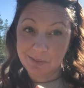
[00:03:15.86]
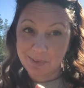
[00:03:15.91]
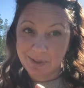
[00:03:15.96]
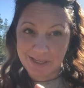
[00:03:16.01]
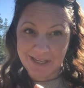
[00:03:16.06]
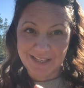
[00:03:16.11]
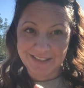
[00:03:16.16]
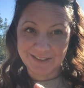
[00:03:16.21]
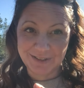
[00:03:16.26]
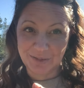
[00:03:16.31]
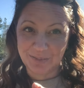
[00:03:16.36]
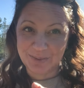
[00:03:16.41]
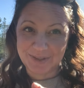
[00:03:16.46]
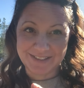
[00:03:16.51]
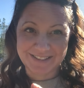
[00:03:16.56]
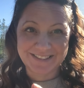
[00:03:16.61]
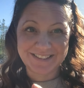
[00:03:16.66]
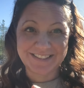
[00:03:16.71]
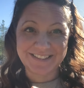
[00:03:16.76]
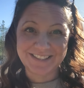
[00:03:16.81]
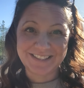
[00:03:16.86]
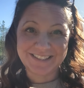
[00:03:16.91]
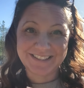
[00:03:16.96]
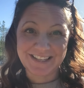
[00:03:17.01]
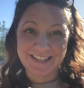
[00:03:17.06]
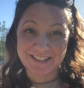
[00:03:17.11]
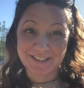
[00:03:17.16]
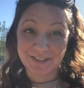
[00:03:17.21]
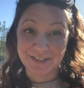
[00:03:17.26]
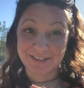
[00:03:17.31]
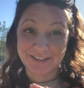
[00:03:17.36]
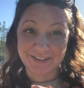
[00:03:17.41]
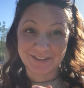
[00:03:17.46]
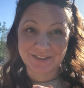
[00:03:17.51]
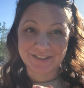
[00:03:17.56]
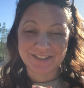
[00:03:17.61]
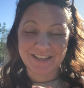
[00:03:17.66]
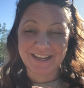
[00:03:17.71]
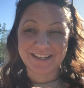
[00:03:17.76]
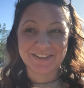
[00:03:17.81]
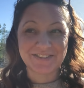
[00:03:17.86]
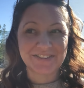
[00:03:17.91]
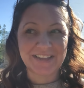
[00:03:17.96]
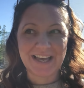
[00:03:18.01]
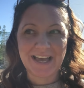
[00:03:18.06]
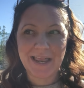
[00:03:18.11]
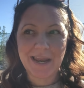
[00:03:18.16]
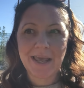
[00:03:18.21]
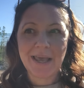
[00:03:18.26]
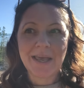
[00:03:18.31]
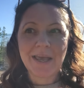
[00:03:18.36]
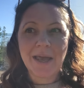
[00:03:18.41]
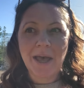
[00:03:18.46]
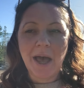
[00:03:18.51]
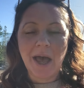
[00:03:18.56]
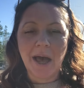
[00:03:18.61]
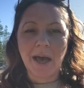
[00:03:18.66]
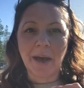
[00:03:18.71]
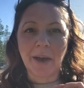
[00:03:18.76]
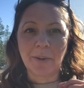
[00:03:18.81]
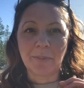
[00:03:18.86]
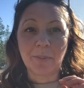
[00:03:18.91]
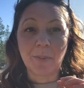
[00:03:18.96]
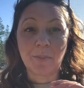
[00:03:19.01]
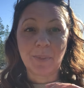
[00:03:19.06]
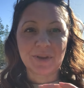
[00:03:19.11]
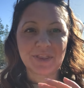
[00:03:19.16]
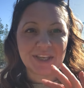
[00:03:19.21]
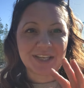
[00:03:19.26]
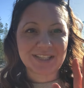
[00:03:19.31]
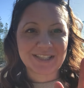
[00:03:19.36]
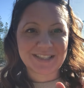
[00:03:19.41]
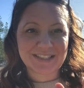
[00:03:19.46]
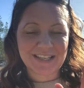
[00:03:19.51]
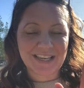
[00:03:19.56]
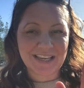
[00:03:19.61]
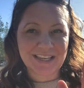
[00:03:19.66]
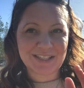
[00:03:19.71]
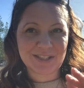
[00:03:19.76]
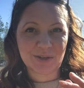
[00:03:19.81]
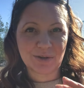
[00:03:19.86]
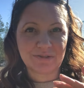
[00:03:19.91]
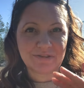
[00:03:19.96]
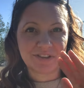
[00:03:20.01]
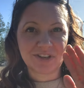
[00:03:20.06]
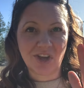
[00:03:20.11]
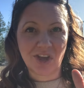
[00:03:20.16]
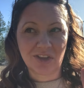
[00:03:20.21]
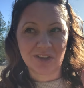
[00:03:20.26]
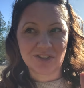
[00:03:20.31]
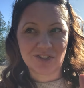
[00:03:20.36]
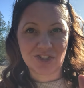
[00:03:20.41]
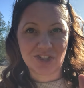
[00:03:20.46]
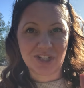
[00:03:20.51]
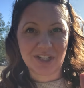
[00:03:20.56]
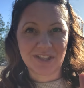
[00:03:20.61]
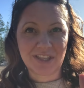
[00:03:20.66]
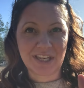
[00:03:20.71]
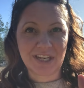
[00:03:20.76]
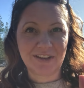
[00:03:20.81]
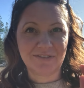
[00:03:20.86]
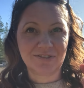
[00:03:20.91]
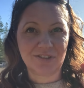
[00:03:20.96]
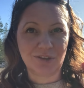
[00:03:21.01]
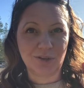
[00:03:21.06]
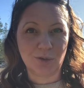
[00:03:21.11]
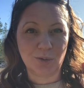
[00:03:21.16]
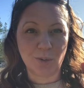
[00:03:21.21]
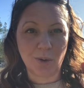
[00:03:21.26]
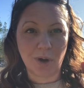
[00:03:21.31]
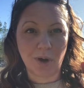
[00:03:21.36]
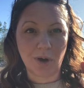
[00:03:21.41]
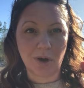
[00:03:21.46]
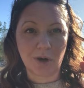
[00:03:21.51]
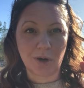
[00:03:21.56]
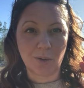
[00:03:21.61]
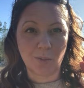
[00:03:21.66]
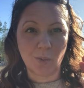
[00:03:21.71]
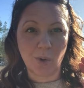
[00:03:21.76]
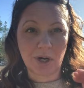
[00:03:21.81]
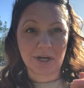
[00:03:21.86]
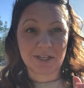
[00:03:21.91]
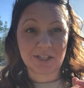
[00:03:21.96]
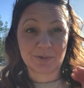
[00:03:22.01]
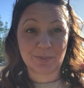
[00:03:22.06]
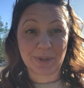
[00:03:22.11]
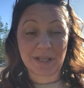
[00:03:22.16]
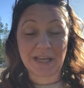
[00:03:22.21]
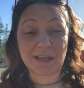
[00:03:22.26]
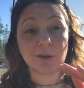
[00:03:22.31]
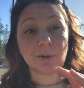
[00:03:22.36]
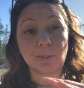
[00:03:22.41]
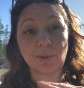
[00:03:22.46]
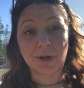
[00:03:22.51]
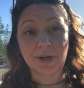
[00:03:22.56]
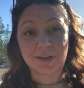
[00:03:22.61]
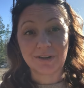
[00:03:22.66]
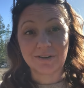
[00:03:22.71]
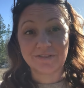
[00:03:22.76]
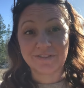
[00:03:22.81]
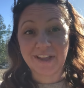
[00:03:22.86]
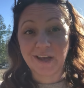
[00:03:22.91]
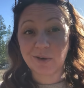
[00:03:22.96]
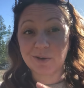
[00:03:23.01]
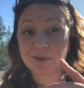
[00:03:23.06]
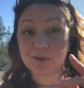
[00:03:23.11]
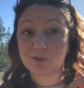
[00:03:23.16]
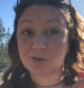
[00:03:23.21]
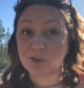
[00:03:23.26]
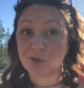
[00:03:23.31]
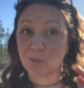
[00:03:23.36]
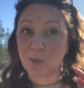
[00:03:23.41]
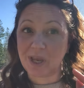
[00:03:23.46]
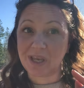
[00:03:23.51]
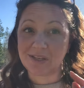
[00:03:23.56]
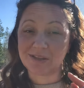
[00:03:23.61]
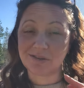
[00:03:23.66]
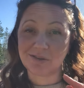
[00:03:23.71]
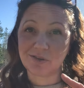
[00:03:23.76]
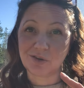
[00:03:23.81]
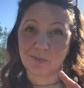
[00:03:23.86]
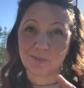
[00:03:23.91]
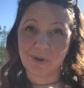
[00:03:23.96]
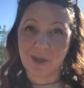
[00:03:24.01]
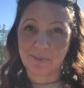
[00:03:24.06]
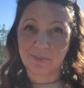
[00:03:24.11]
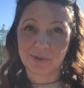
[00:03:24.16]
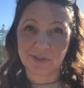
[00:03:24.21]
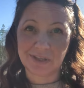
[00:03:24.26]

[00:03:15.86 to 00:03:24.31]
plant lupin seeds. That's a clear sign of that. Um, but they say, so phenology, that if you are wanting to plant your perennial flowers, you should wait until your maple